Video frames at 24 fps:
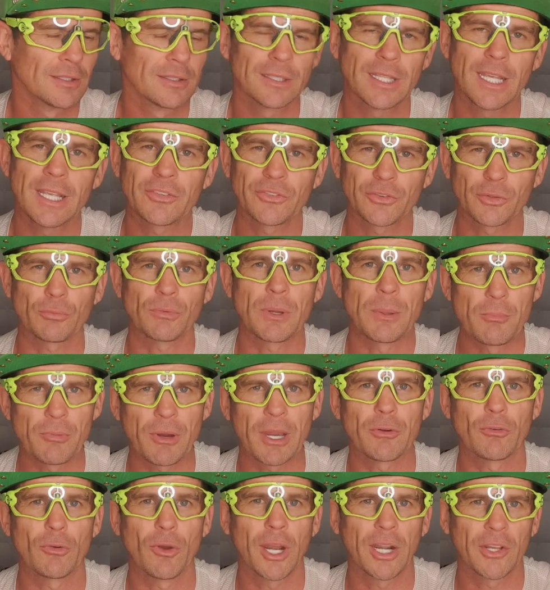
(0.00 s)
it's the rim
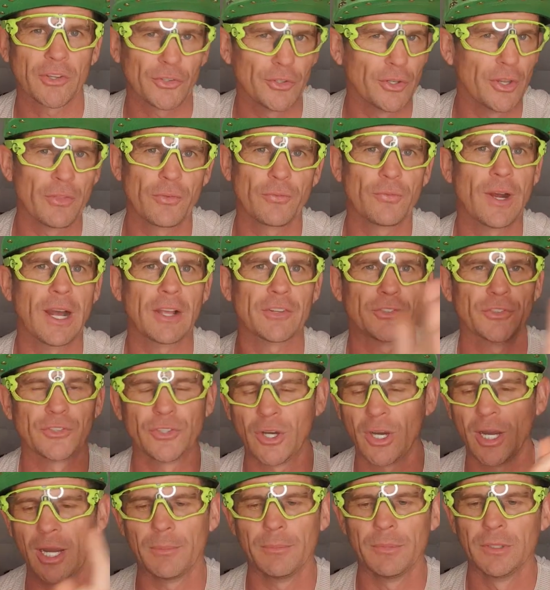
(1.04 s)
brake riders who do the fastest
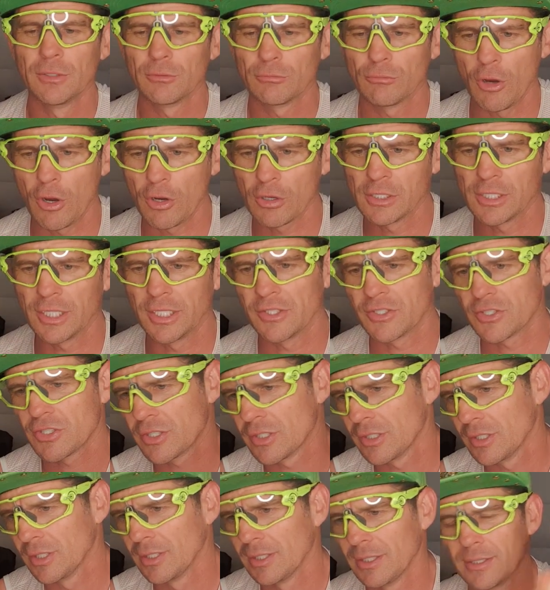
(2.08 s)
time. Roglic,
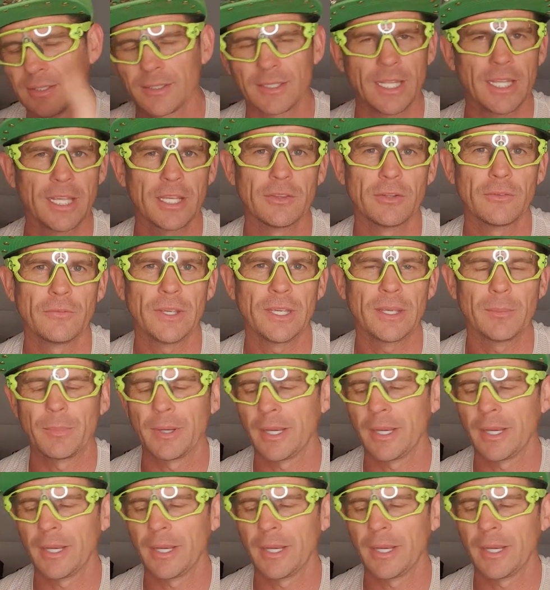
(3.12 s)
Egan the Big and